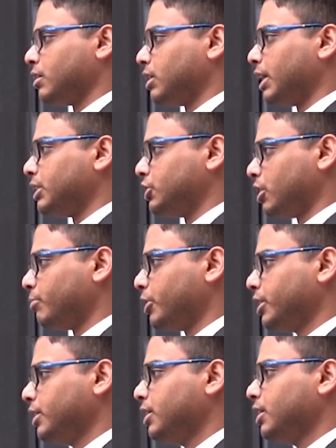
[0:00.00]
in
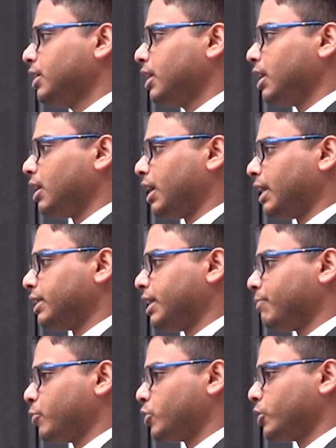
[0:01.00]
Germany, and they
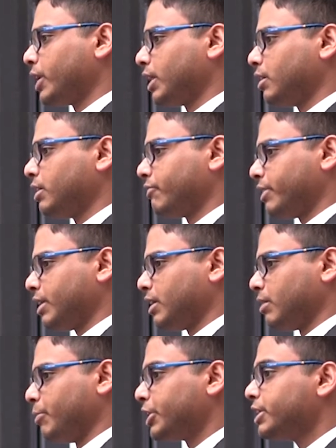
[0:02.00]
have put together
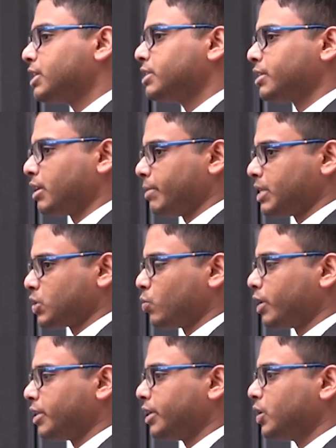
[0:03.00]
different materials database. So
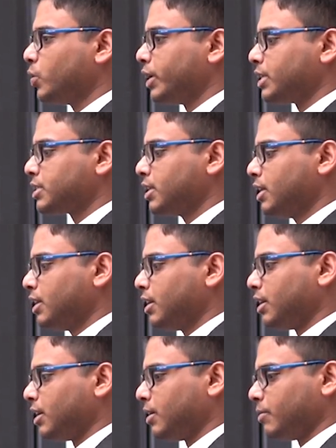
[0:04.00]
what they do is
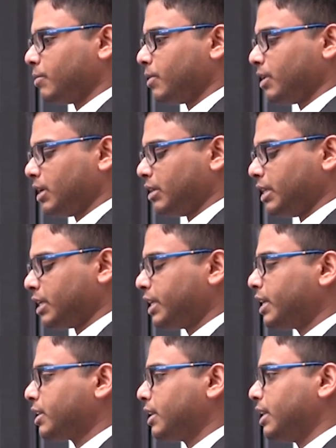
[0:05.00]
they
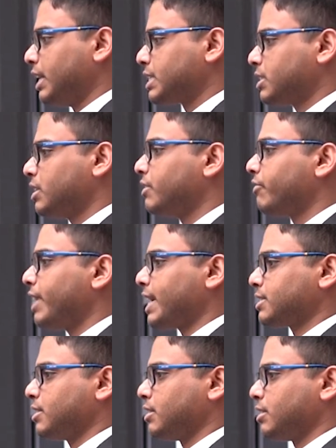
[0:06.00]
take X-ray
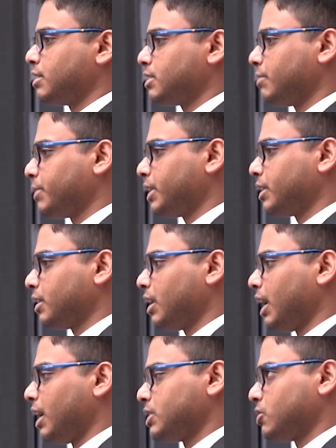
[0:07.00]
diffraction, something
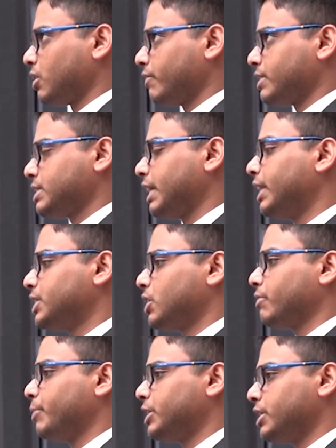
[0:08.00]
sort of a
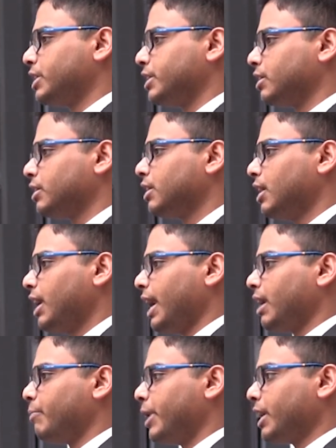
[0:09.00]
signature of material,
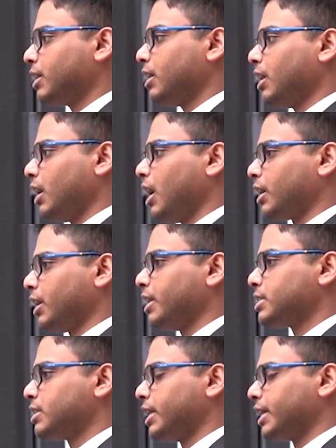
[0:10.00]
and make at
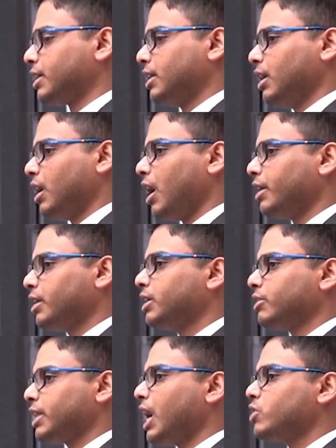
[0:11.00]
least like 100
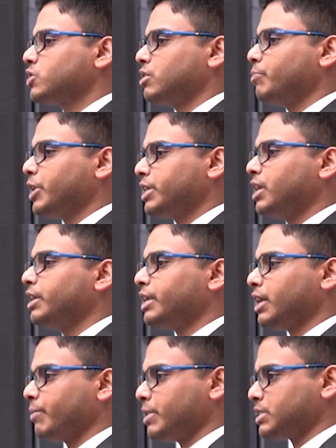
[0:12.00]
or 1,000 of material
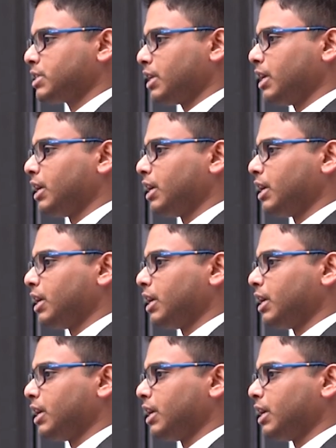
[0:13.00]
database,